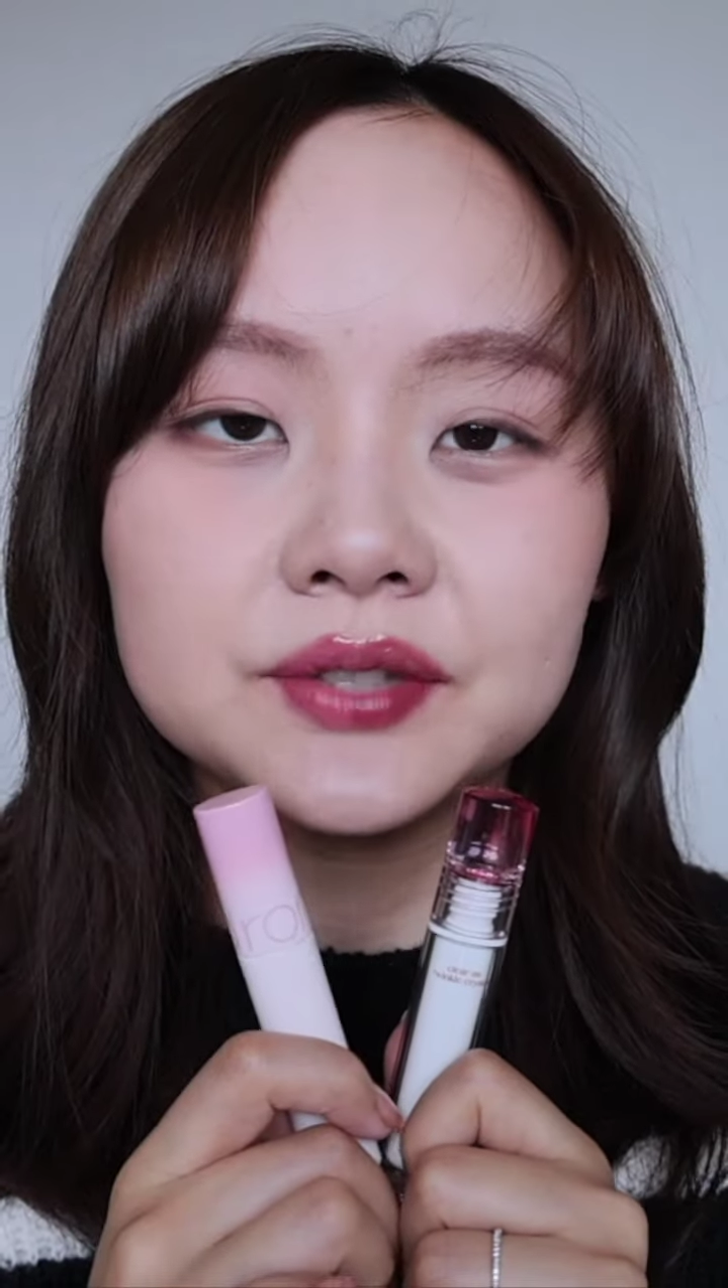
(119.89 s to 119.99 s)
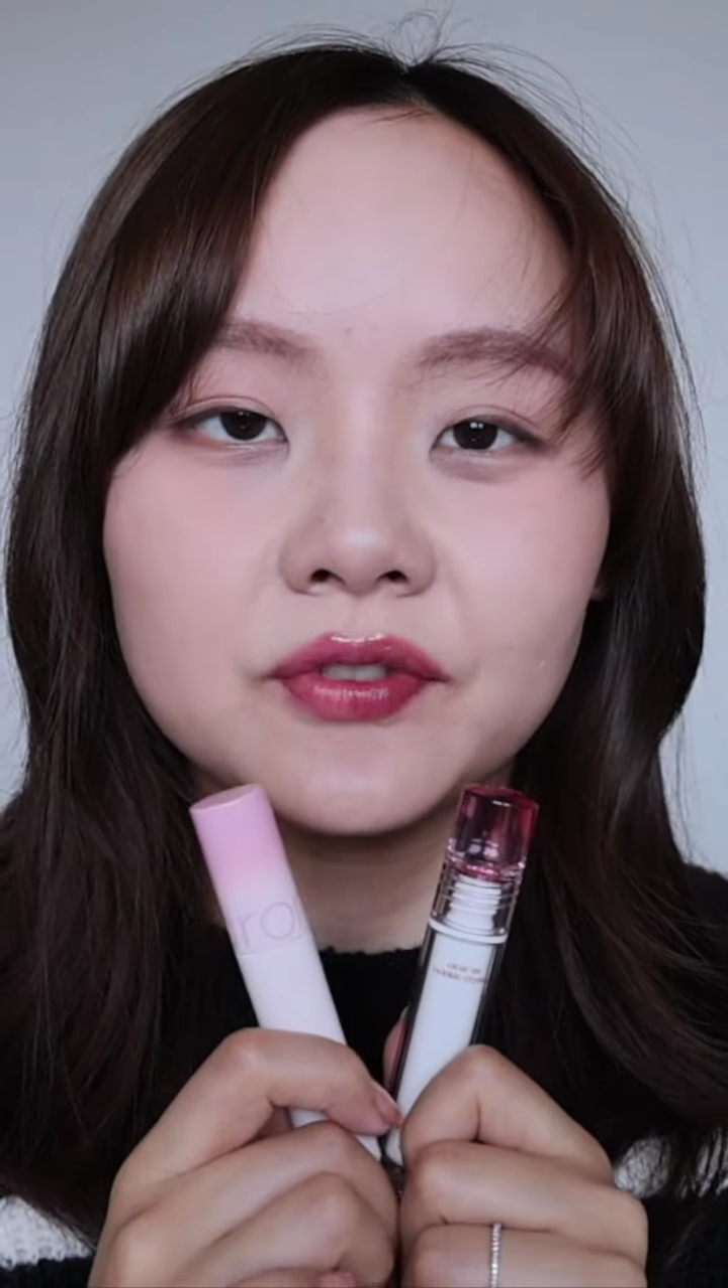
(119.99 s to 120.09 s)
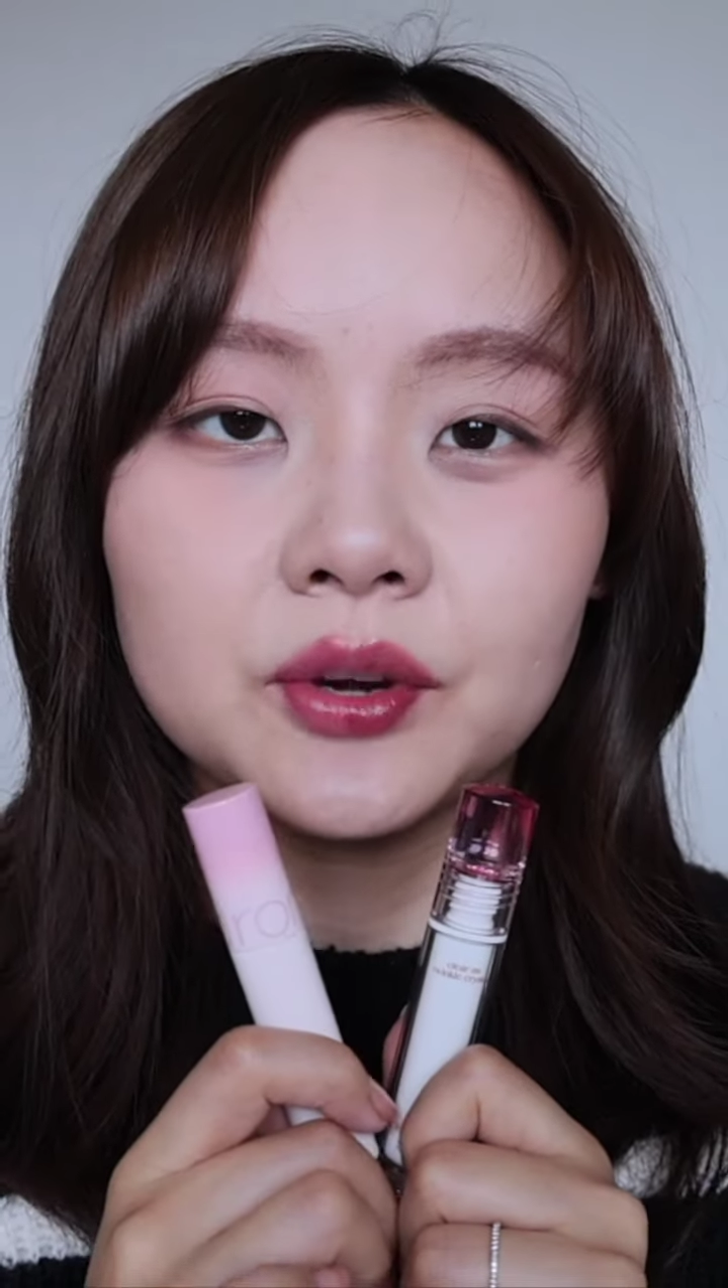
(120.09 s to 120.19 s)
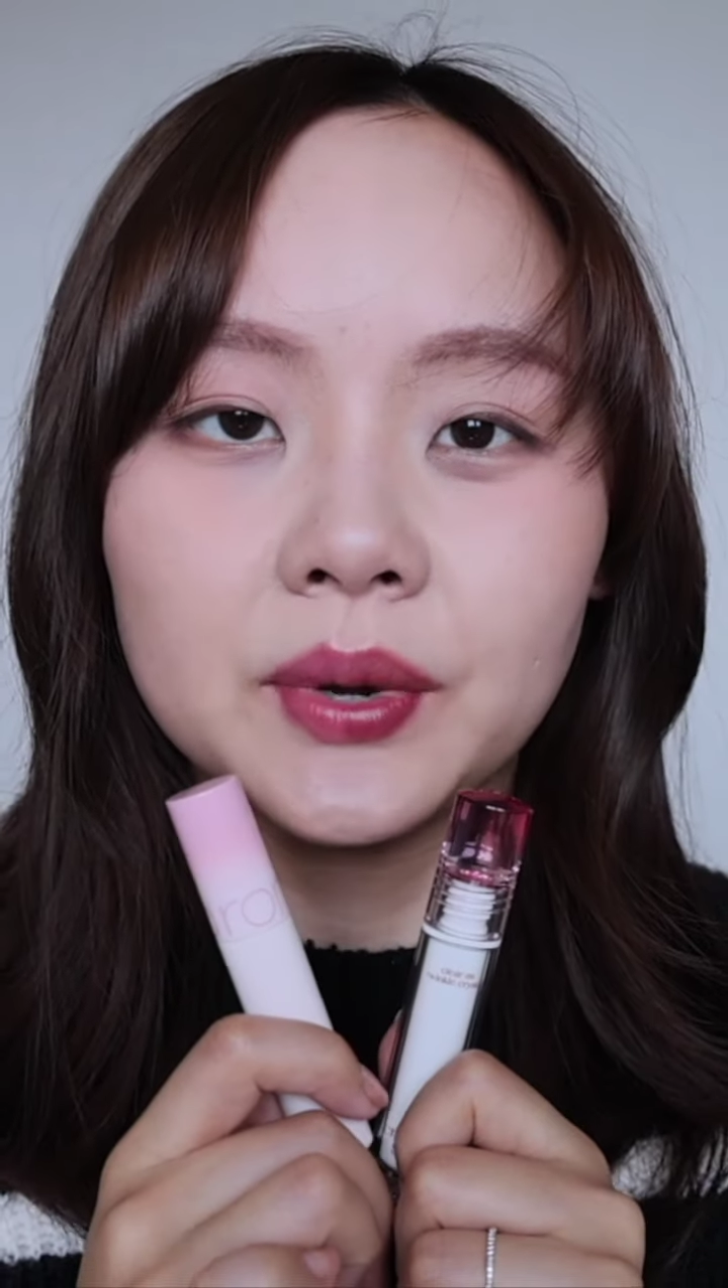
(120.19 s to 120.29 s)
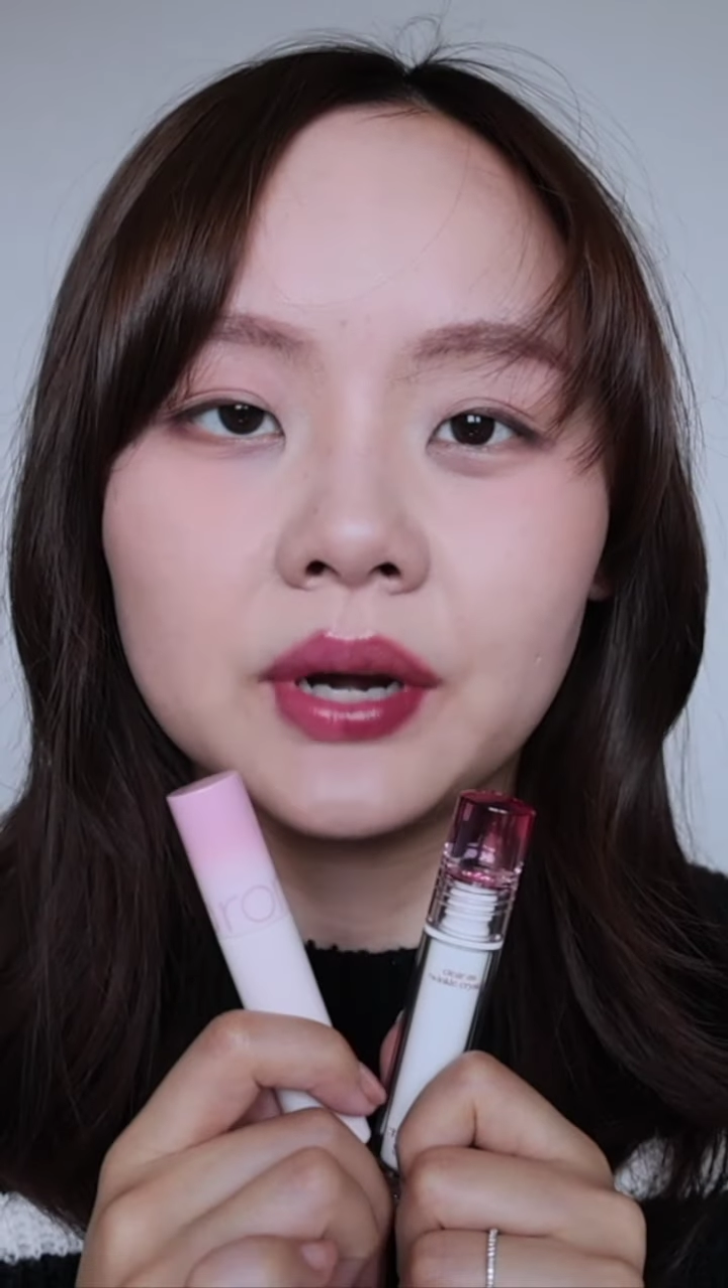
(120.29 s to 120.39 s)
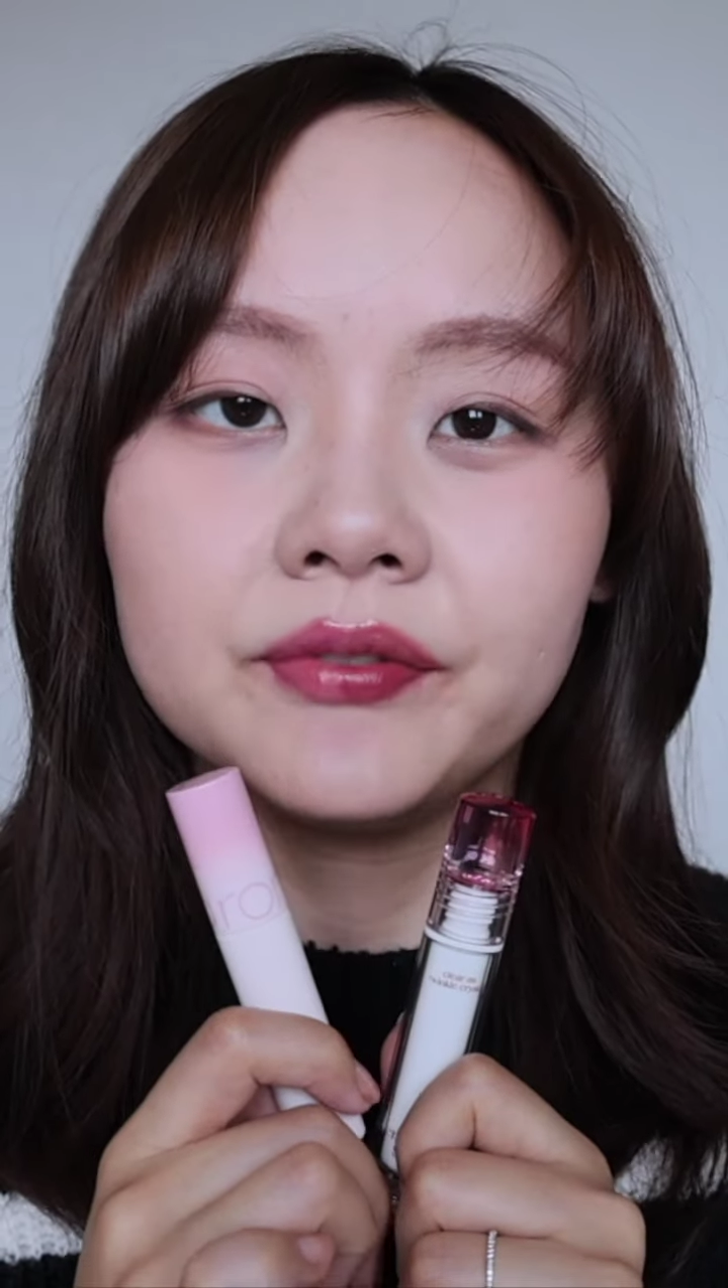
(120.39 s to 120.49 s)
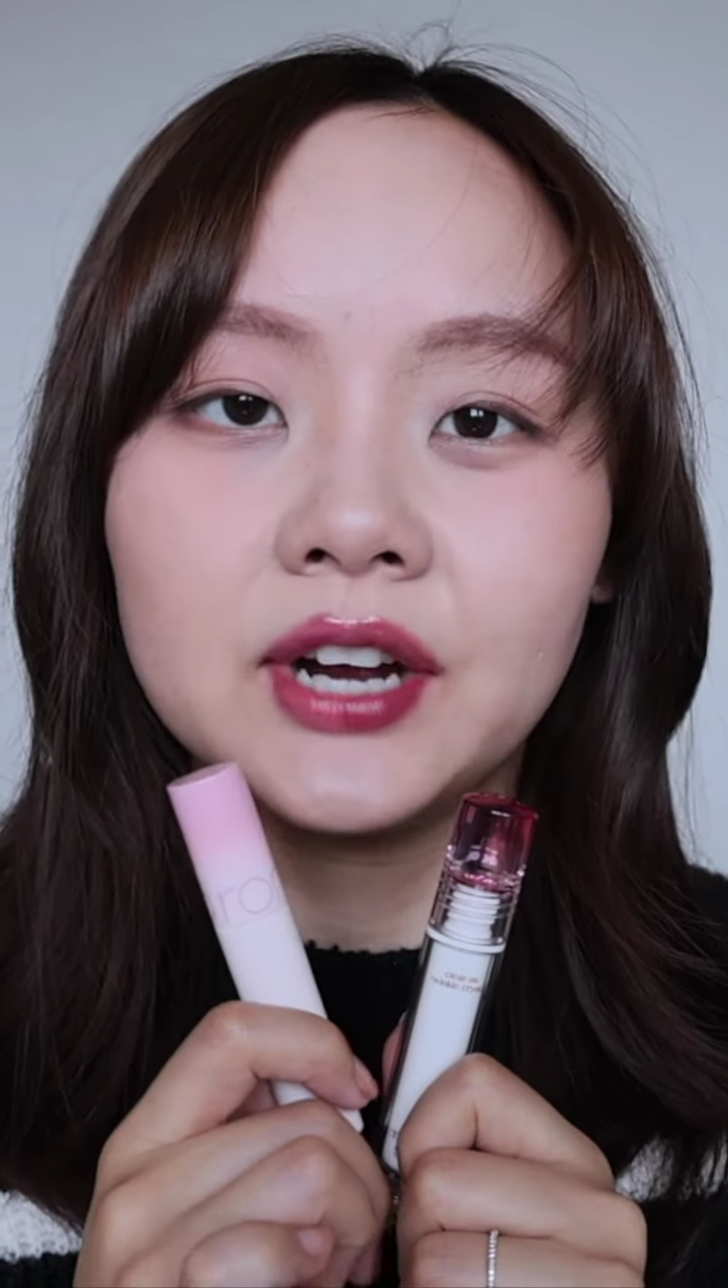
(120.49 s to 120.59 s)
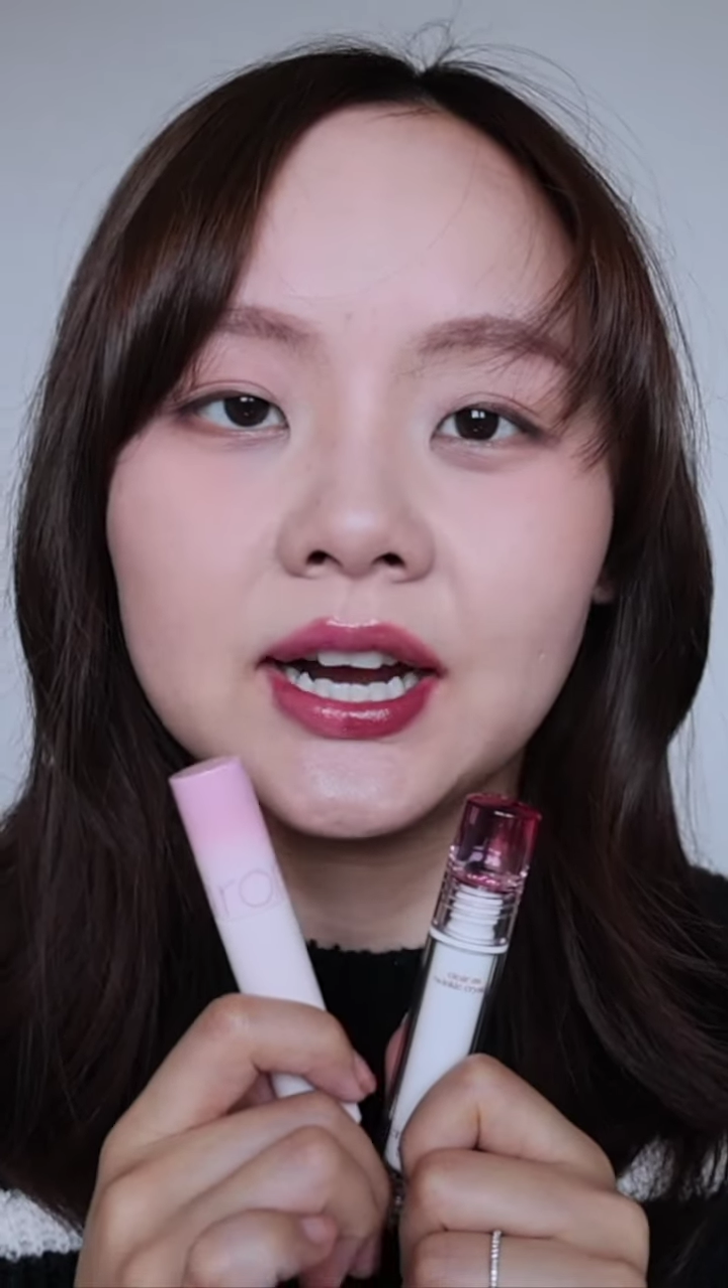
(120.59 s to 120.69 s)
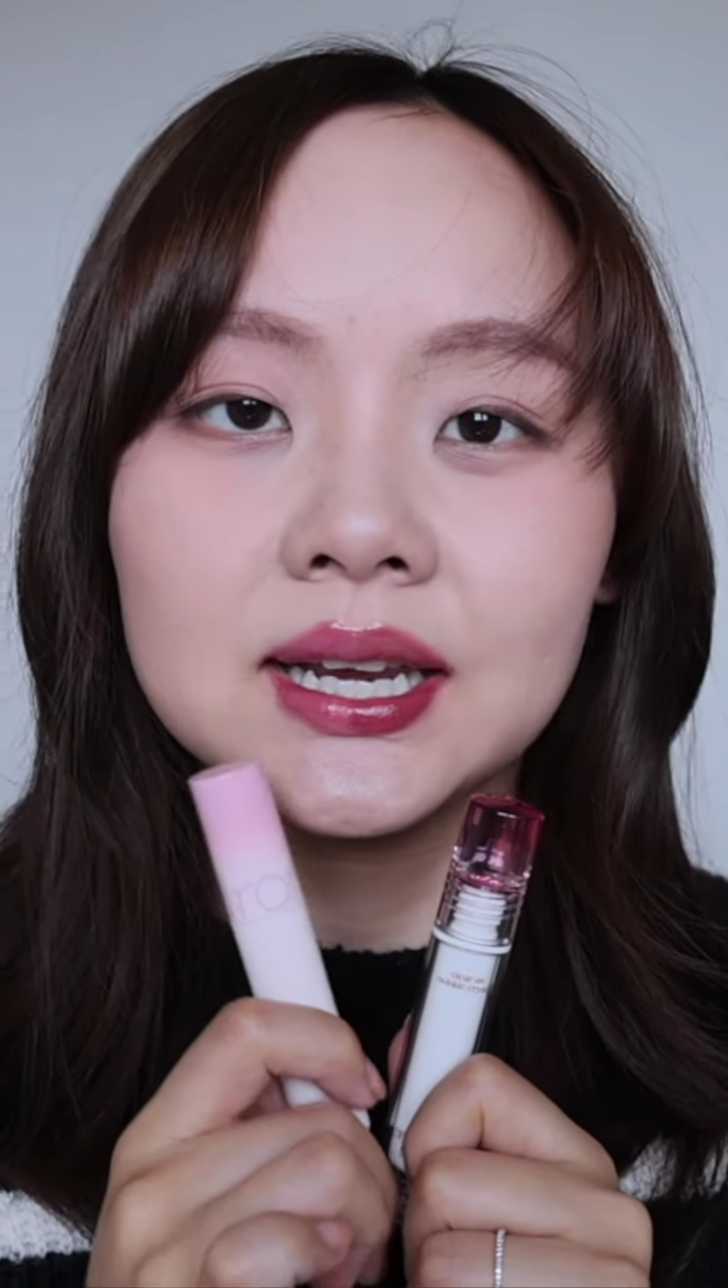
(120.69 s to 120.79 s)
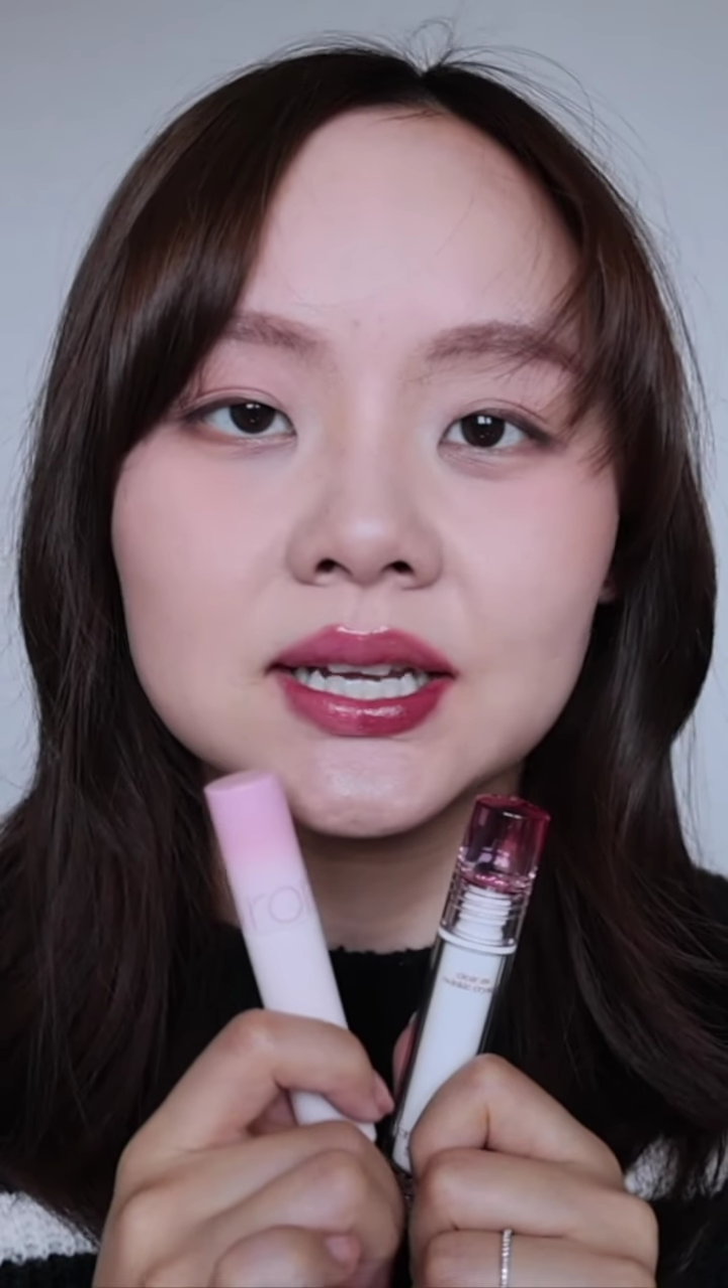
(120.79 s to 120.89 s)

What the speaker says: For Bare Vine,